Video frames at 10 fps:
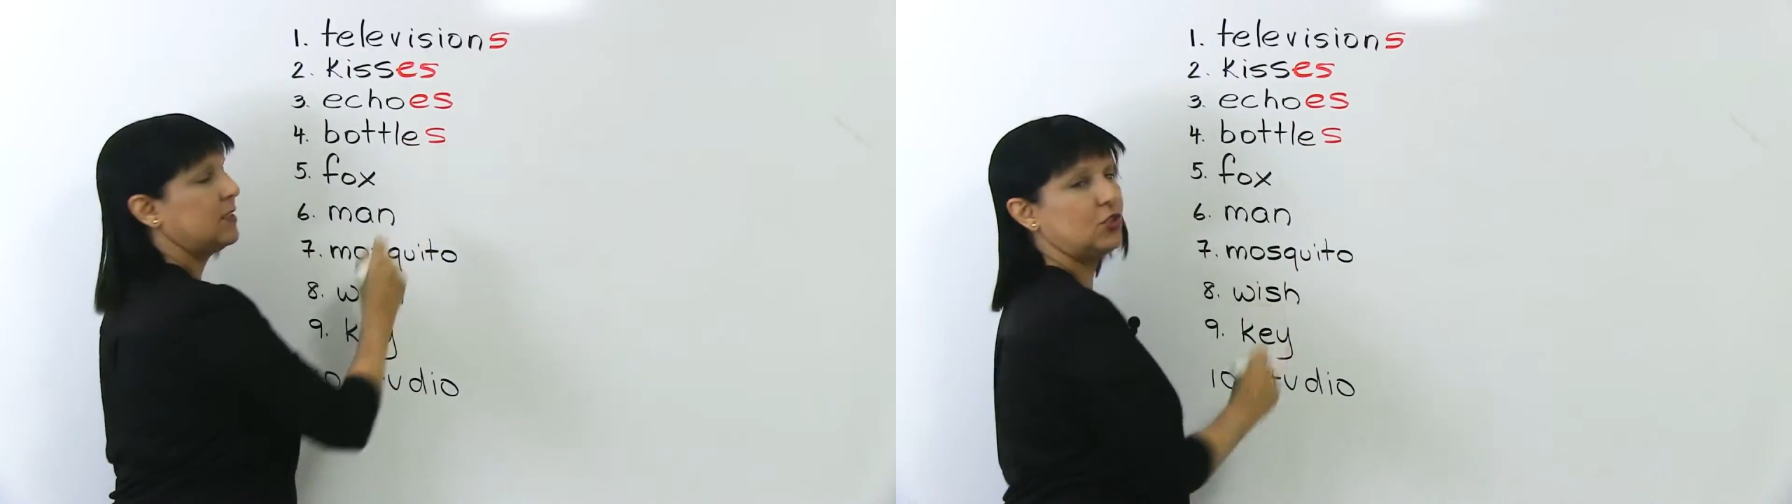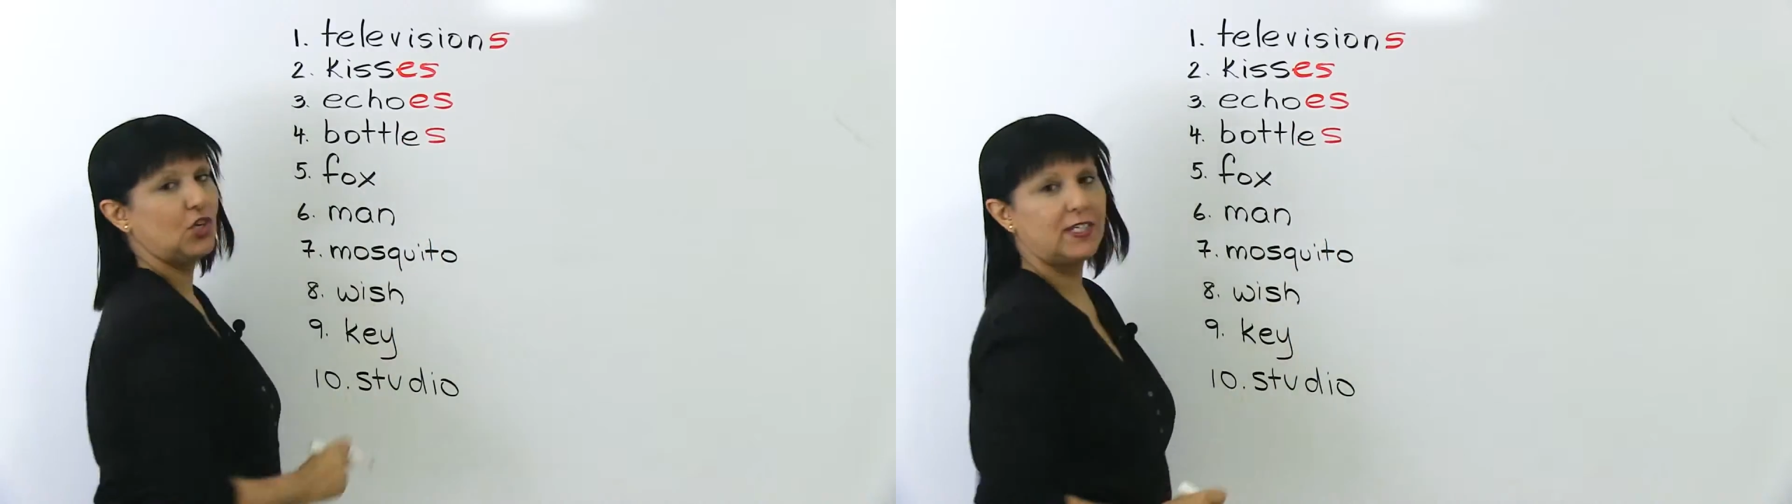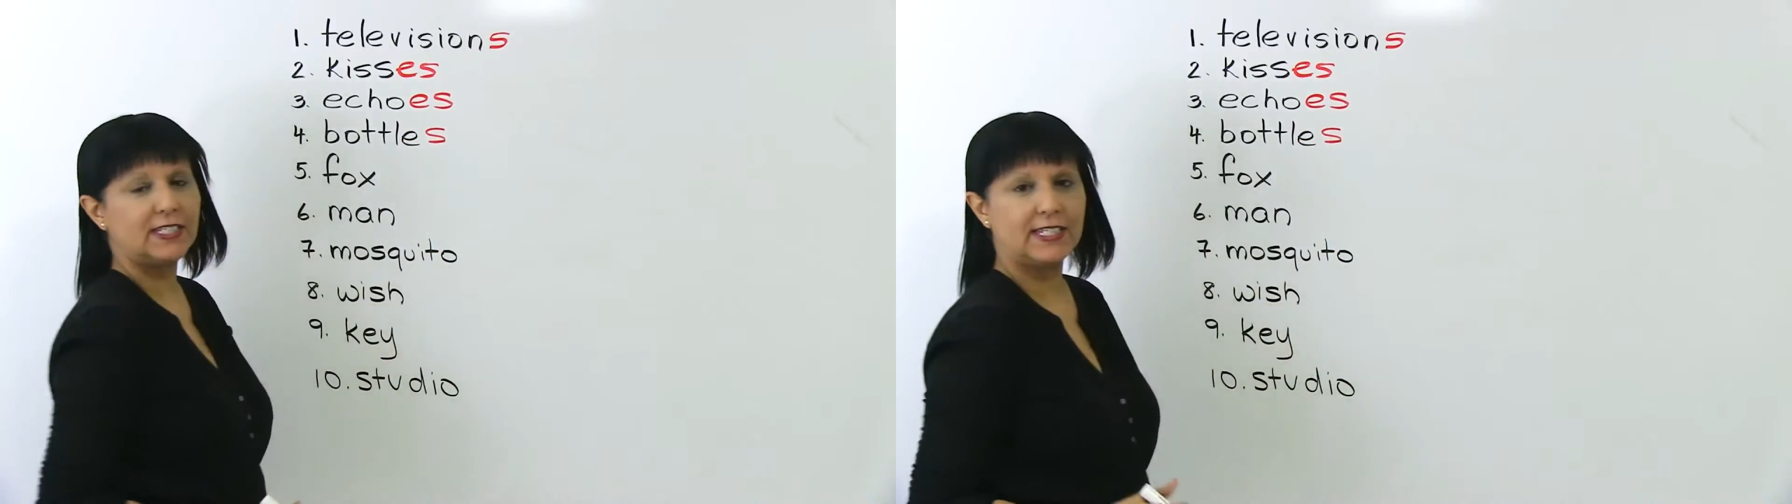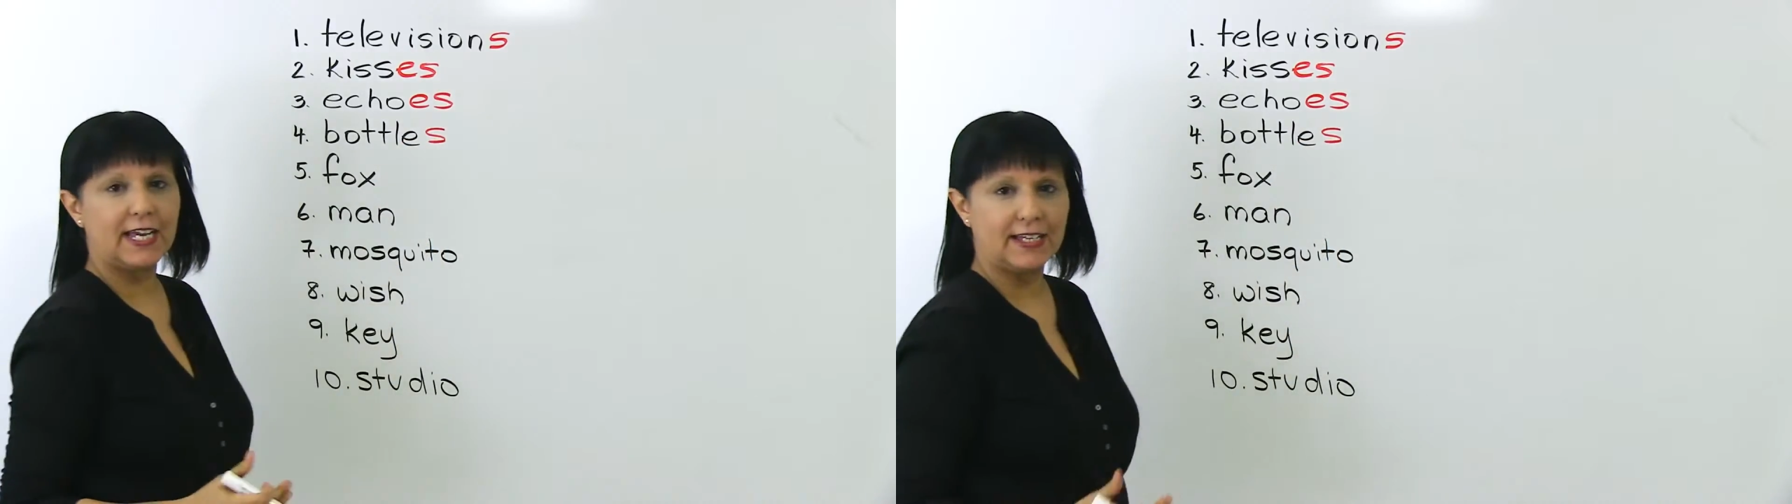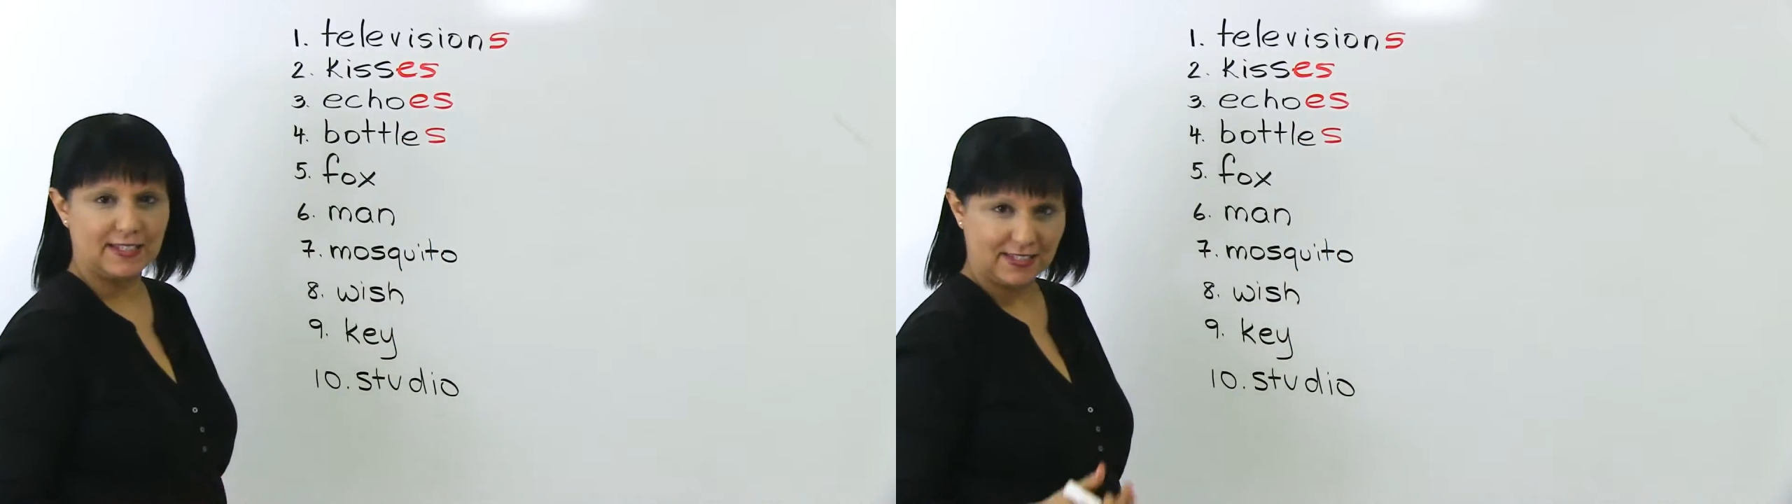Just
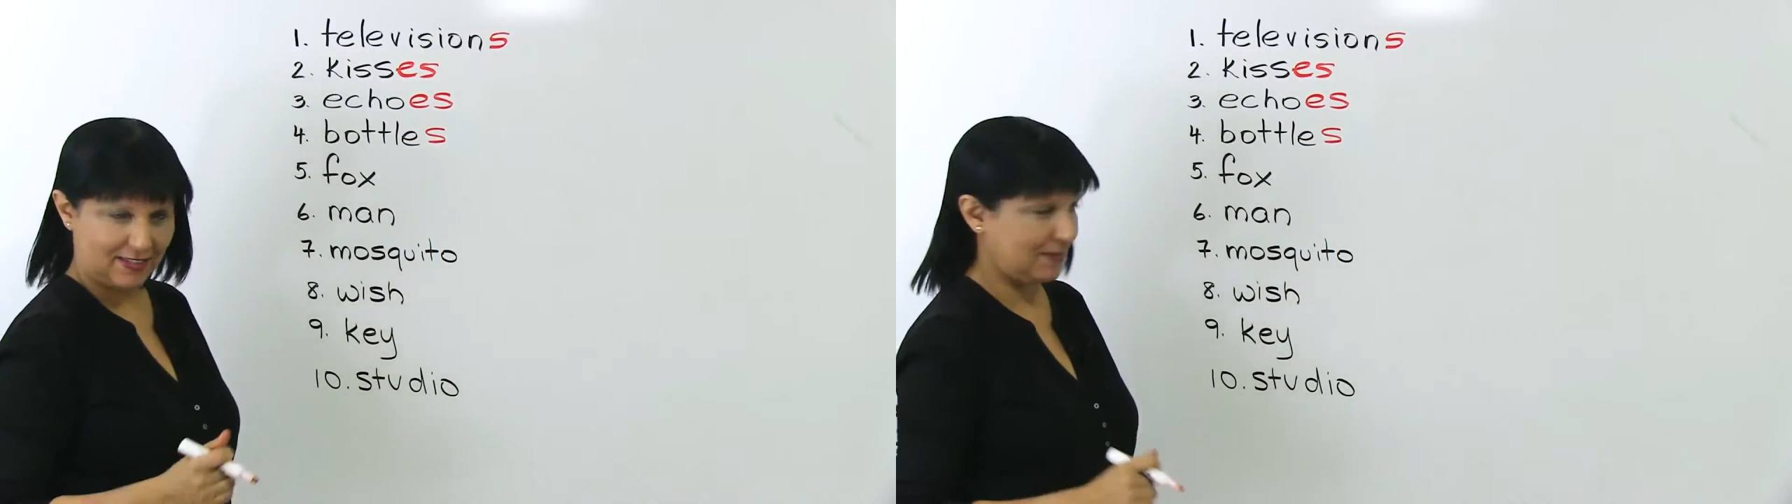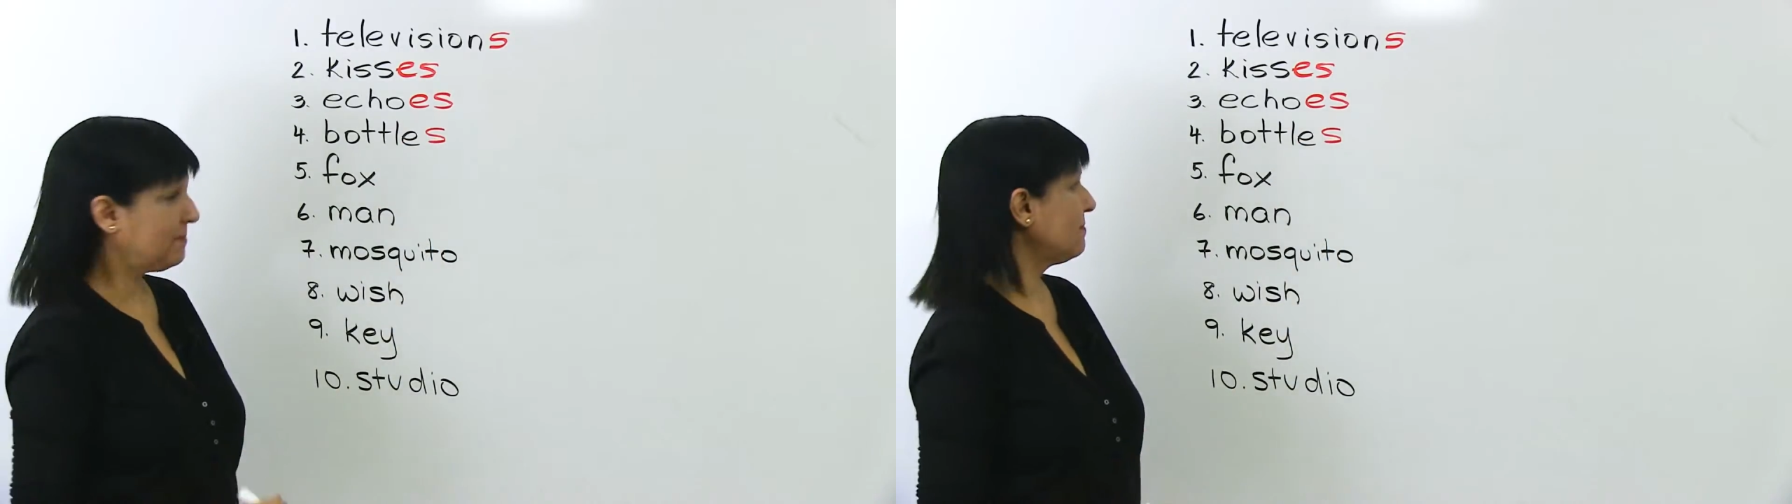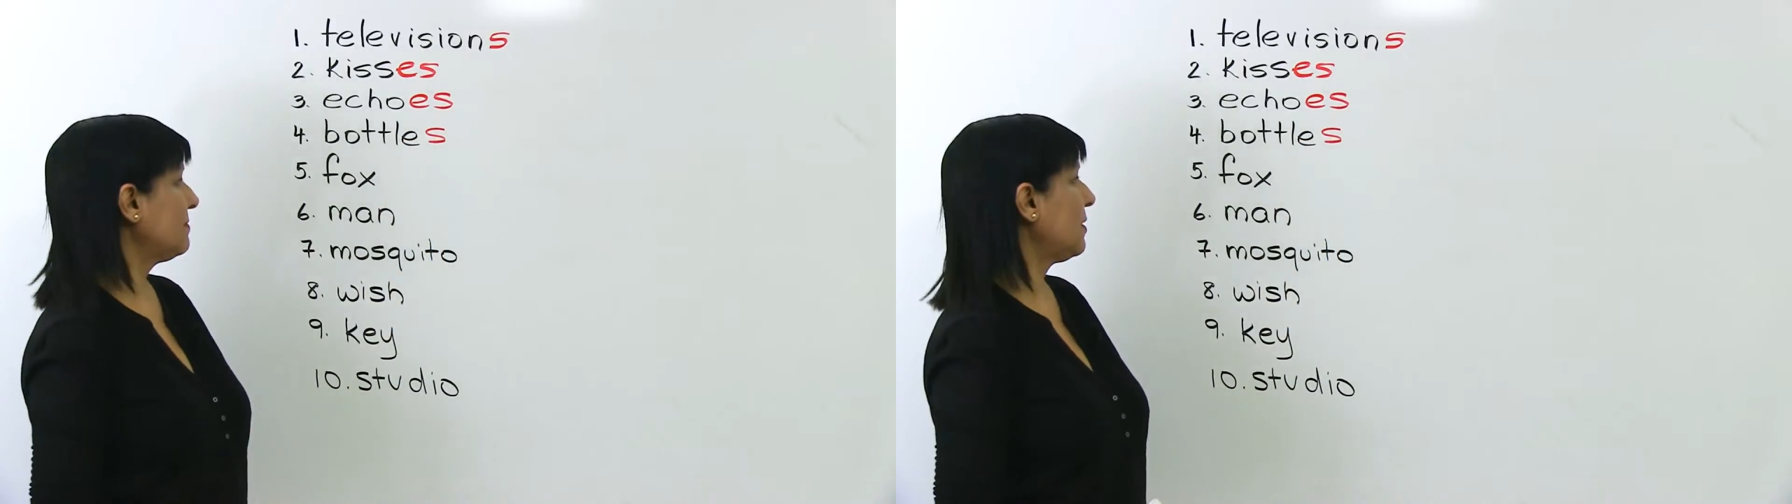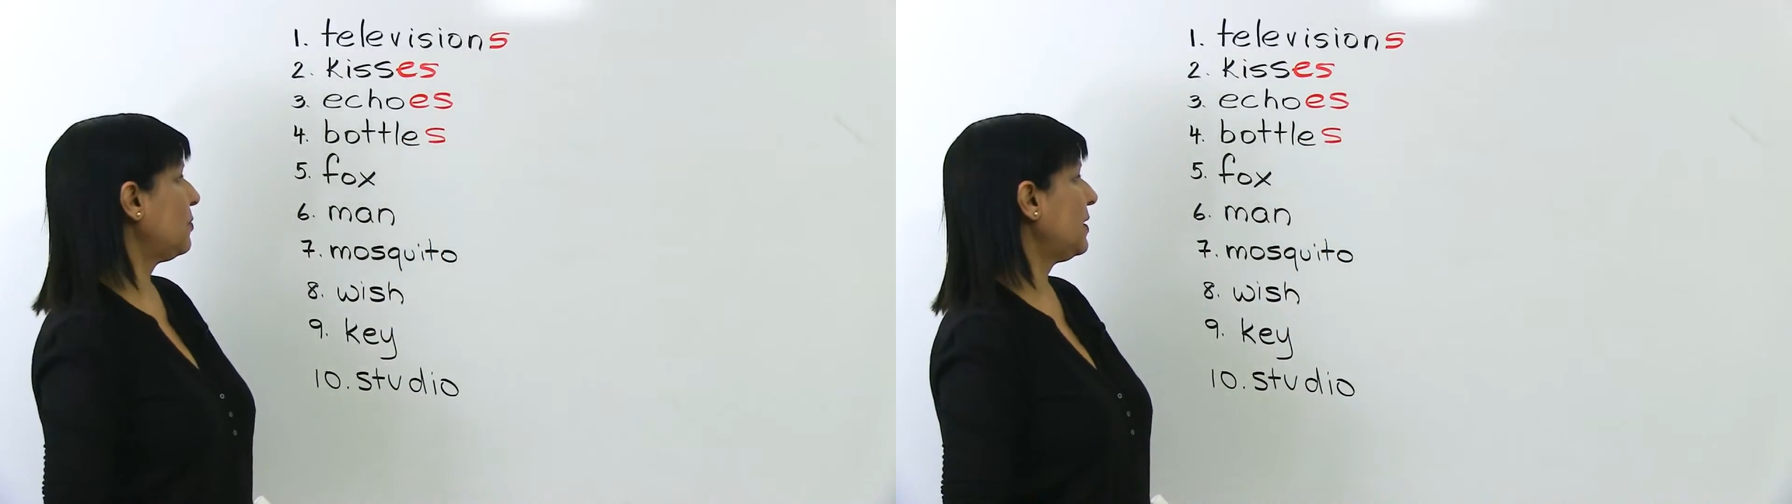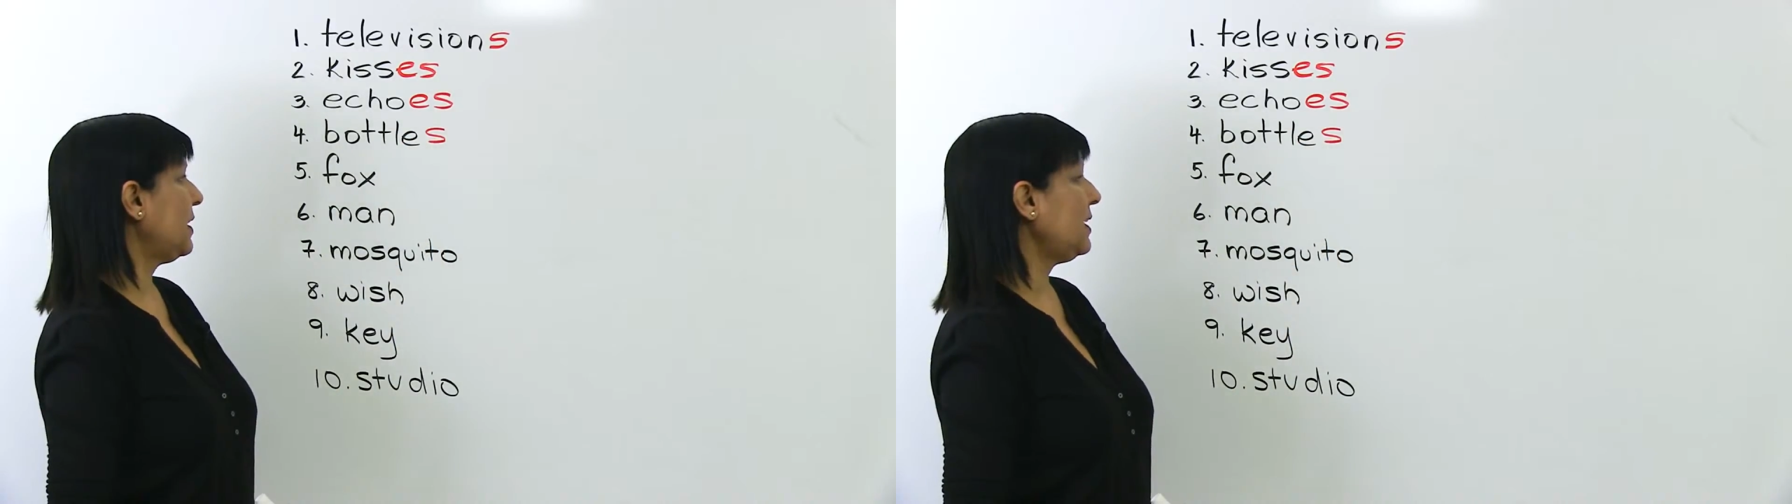S.
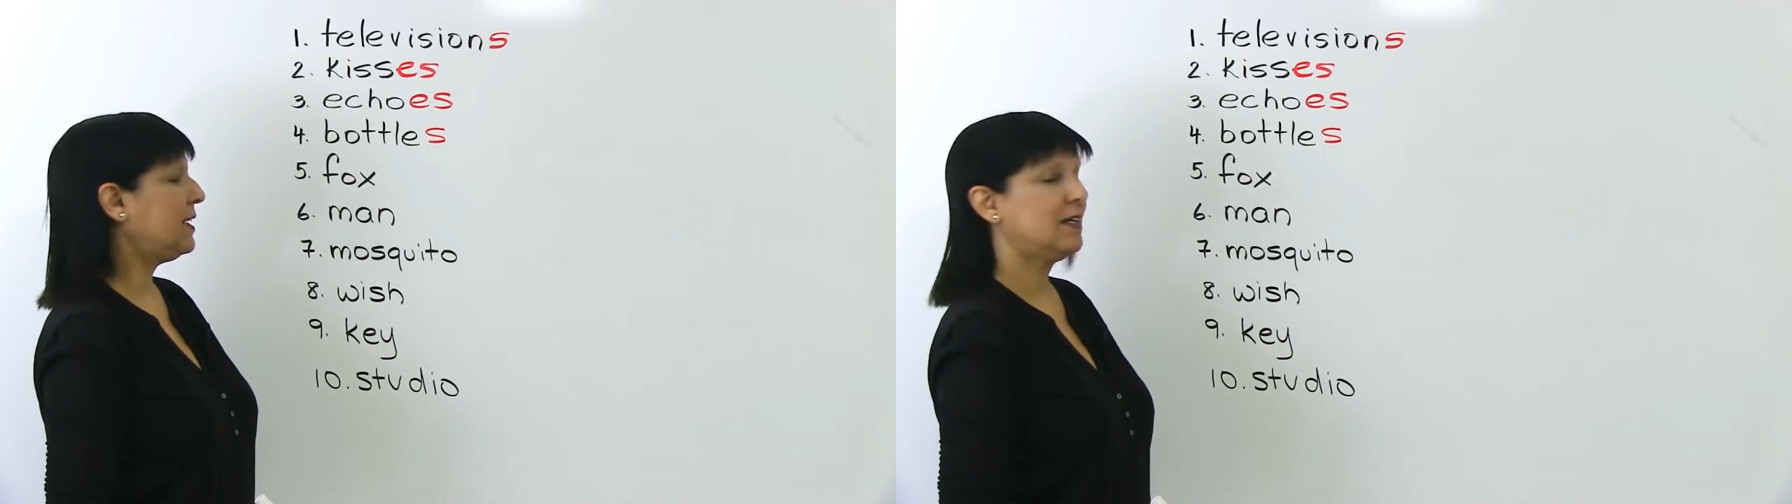Okay.